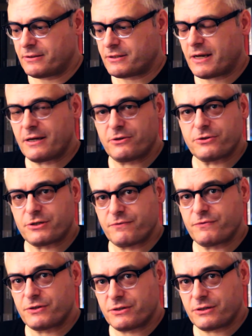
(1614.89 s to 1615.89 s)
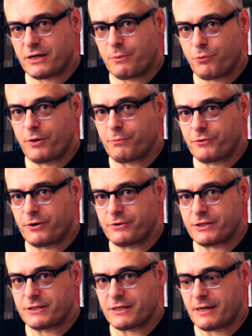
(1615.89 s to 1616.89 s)
cycles of Type 1
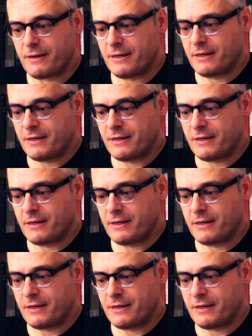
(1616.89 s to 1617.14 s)
processing.